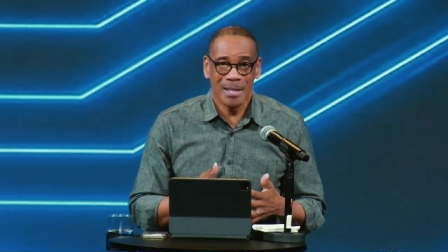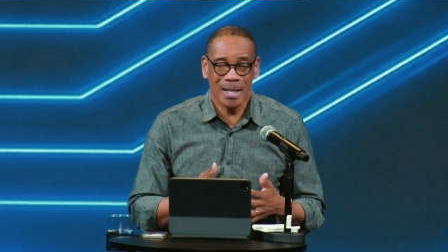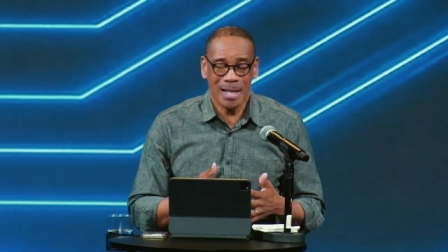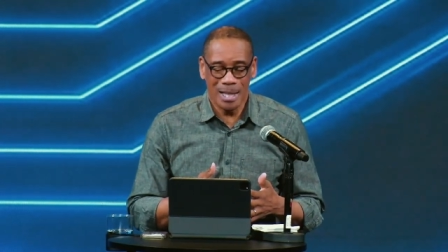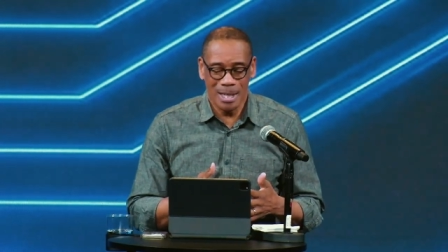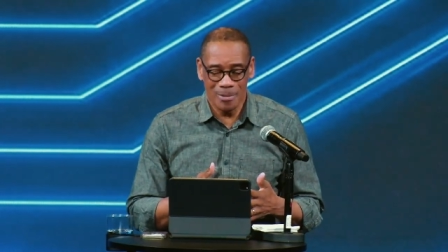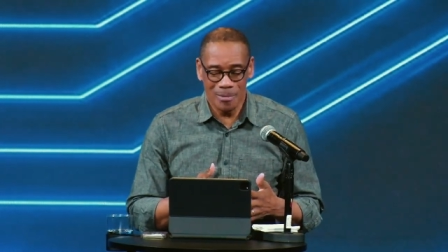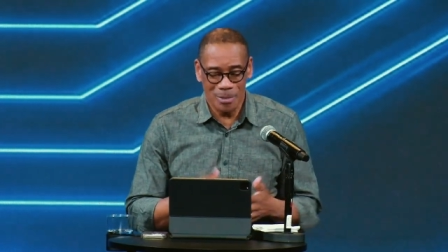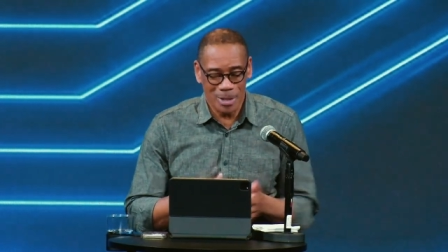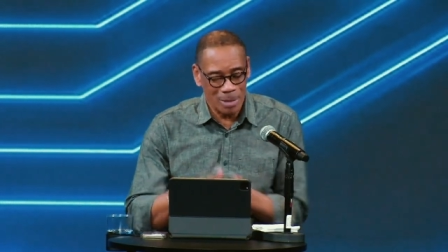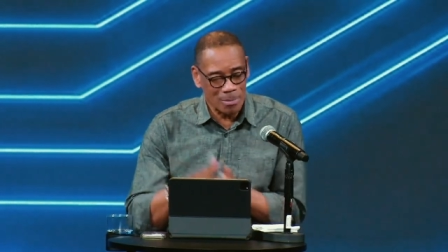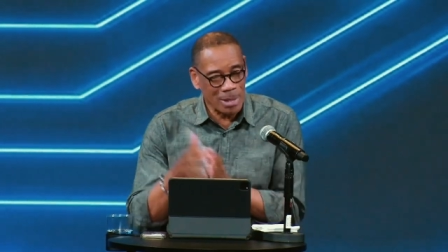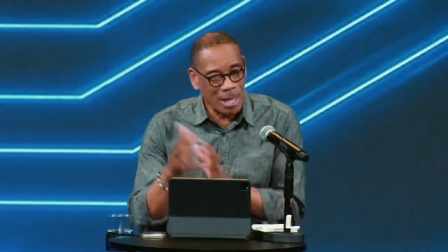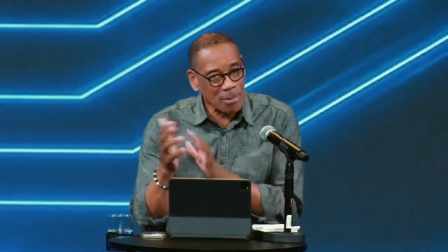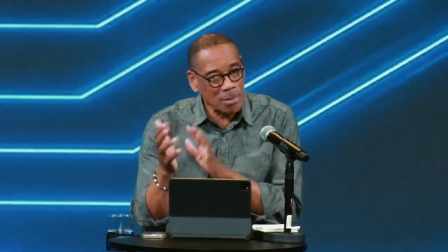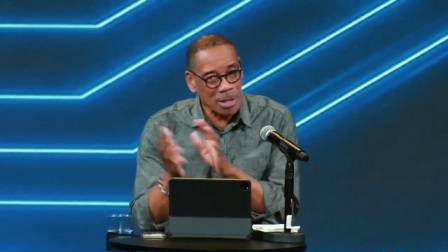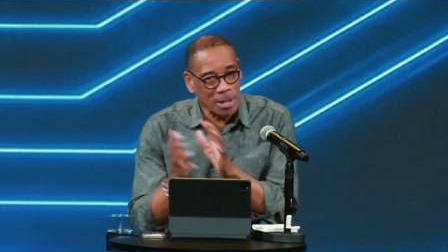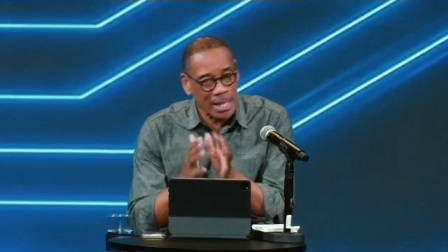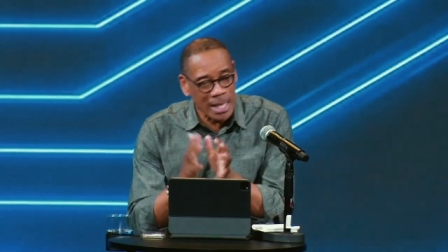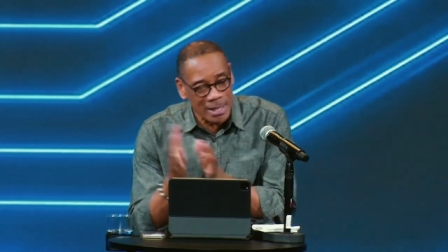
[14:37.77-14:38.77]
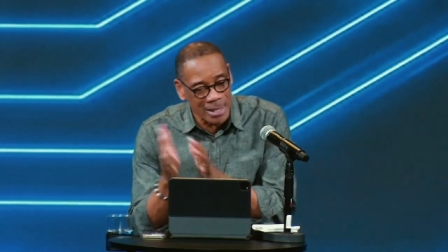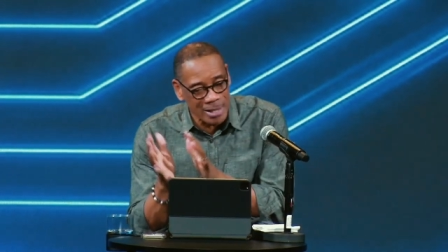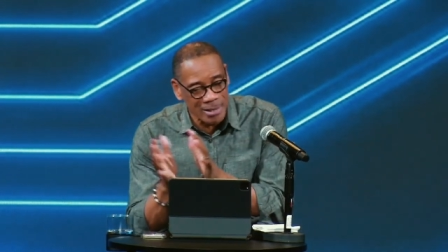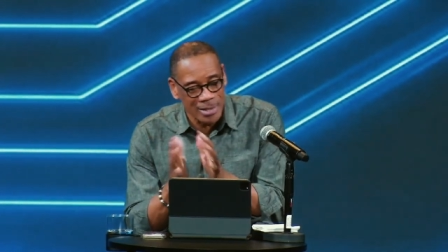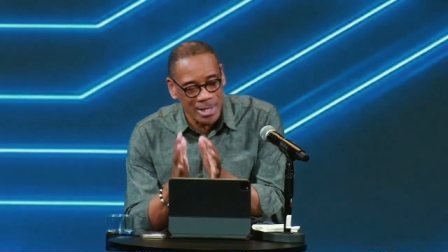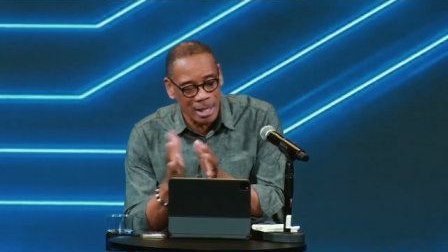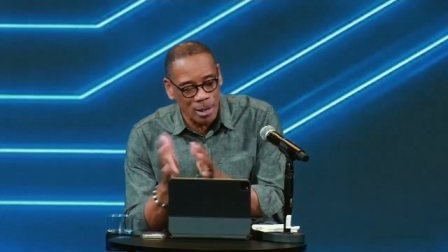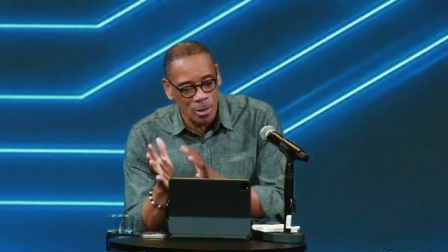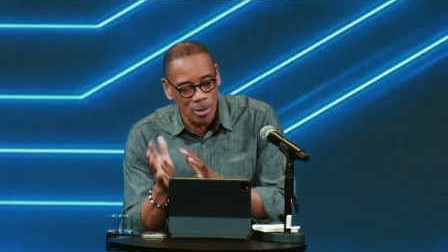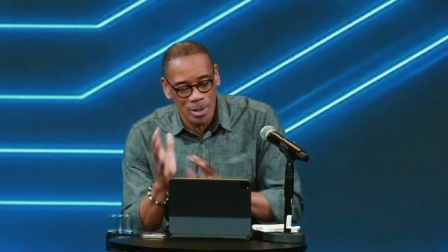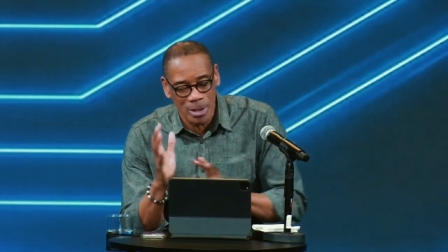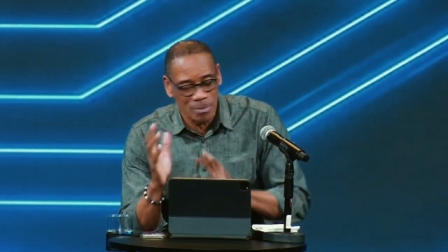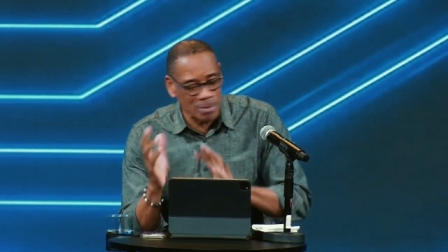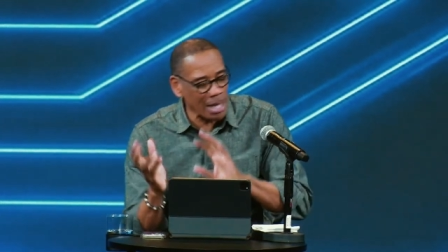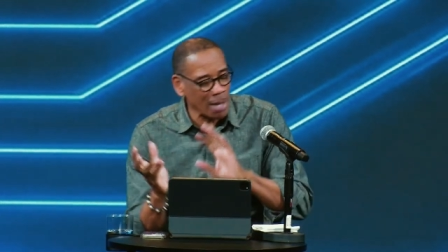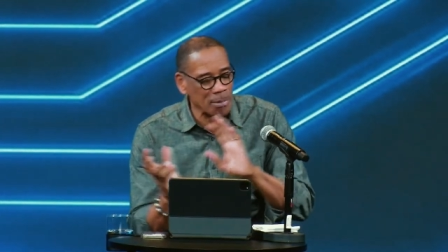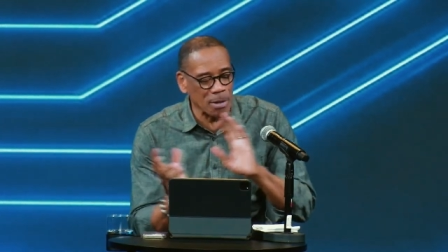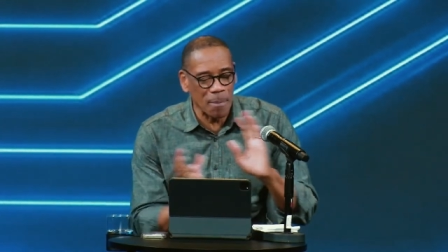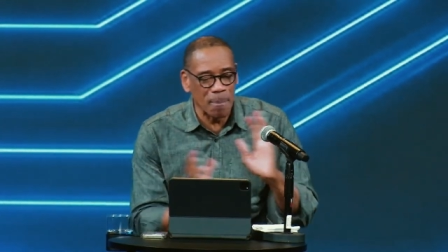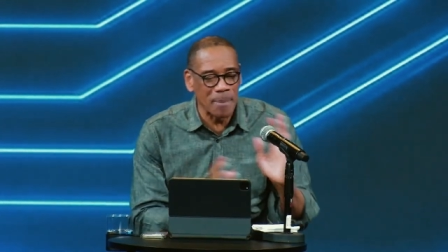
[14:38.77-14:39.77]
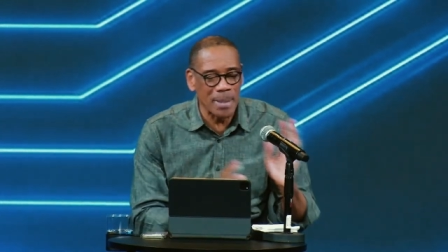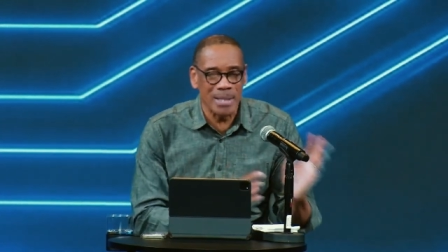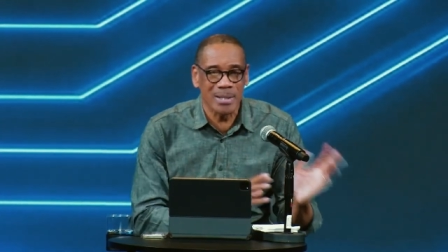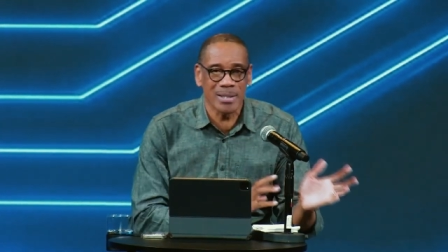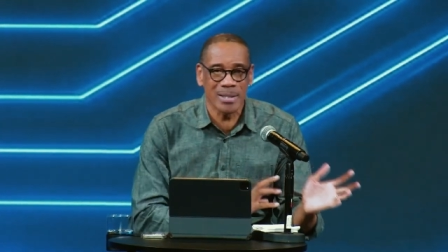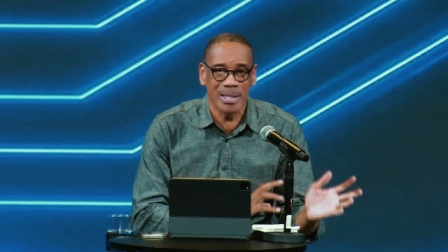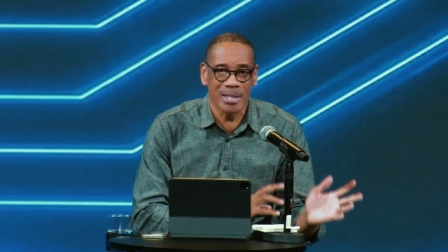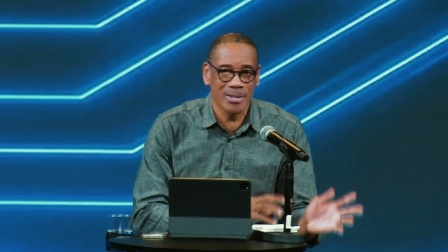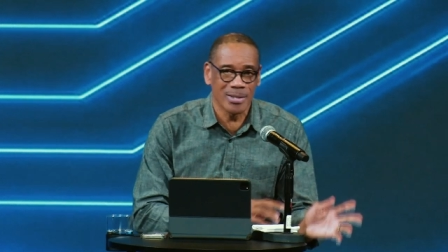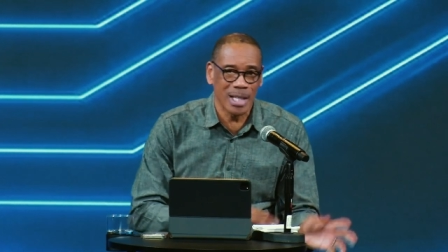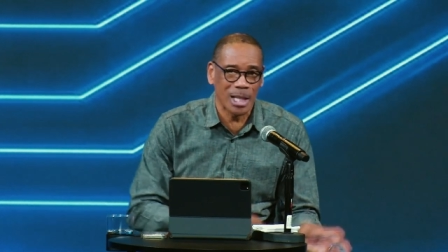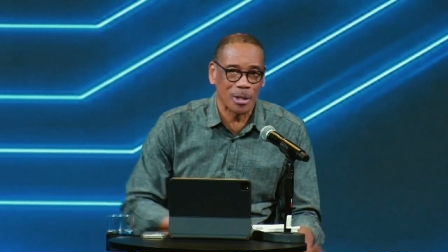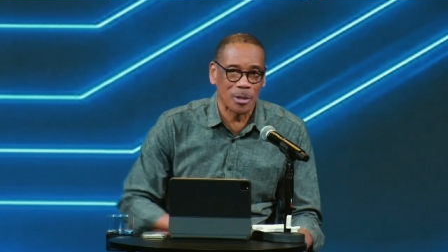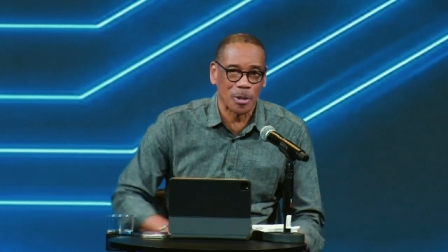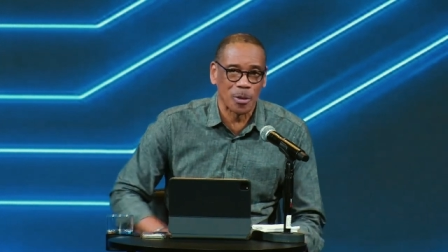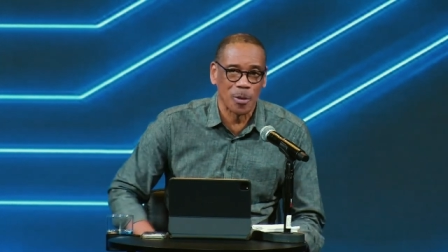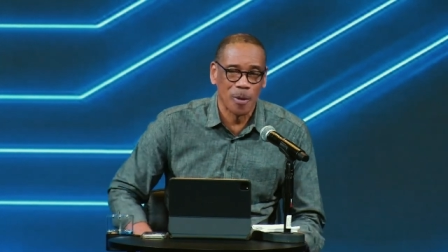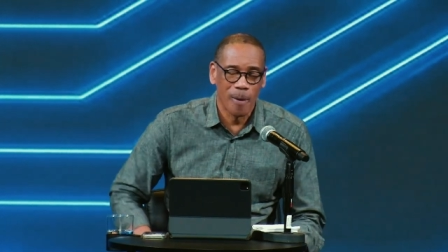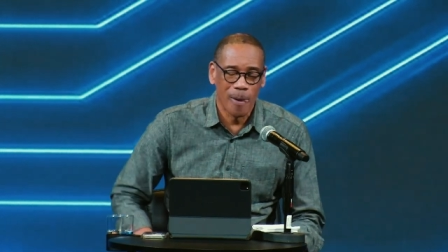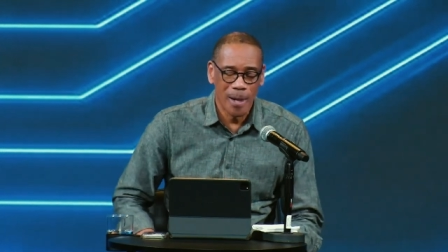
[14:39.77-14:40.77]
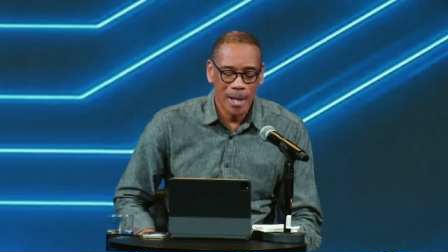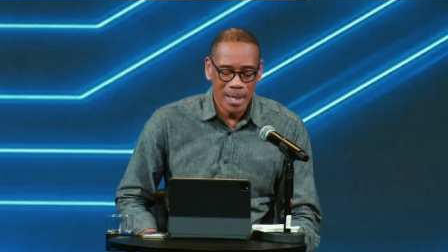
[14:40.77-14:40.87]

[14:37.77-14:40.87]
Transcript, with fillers: um, sometimes you get the signal, sometimes you miss the signal.